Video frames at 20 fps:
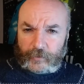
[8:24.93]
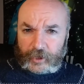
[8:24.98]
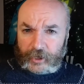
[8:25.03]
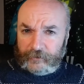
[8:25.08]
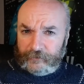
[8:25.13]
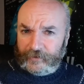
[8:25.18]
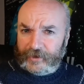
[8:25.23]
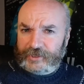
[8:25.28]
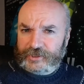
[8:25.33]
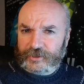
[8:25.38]

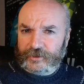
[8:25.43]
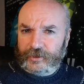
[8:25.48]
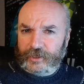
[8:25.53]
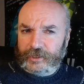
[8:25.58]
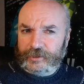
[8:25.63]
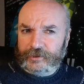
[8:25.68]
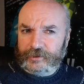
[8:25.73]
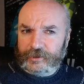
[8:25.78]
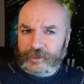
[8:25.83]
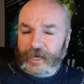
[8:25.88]
FASA
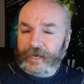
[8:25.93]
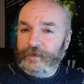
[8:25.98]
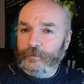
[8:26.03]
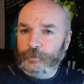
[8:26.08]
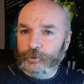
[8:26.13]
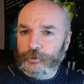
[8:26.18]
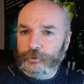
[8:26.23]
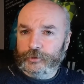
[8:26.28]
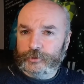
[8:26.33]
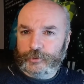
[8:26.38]
and Game
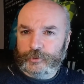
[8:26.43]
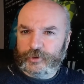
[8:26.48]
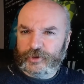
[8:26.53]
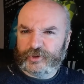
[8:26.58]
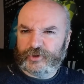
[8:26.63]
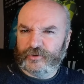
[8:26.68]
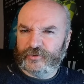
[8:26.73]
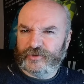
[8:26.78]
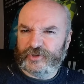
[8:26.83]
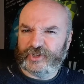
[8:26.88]
Lord, which is
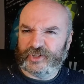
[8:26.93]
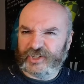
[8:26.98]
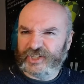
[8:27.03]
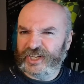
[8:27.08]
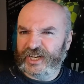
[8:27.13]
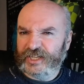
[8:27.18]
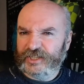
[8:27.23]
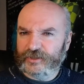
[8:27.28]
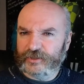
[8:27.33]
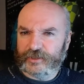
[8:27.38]
sort of
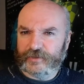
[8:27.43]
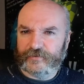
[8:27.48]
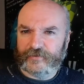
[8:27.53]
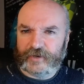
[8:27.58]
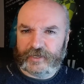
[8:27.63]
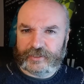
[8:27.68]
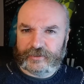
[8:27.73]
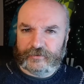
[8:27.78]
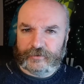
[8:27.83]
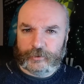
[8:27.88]
successor to
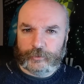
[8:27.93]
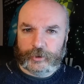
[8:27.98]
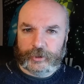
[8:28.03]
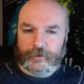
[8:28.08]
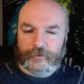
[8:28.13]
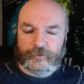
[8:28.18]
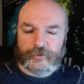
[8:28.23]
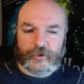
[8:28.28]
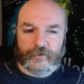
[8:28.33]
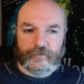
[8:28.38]
FASA in a way,
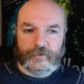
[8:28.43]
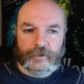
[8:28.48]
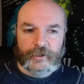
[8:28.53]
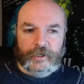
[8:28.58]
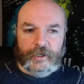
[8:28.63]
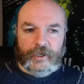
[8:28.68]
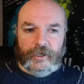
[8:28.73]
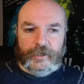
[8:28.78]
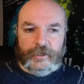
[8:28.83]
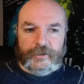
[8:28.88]
and Traveller,
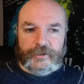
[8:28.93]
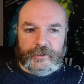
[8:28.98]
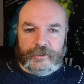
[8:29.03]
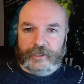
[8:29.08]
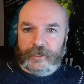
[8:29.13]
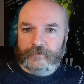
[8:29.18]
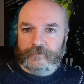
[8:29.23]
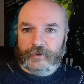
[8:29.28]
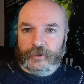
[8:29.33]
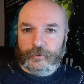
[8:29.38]
did
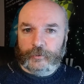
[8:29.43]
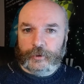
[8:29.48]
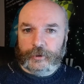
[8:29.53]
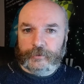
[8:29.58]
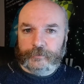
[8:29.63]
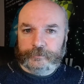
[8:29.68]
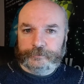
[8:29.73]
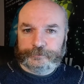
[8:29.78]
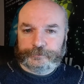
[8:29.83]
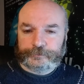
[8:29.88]
that very well.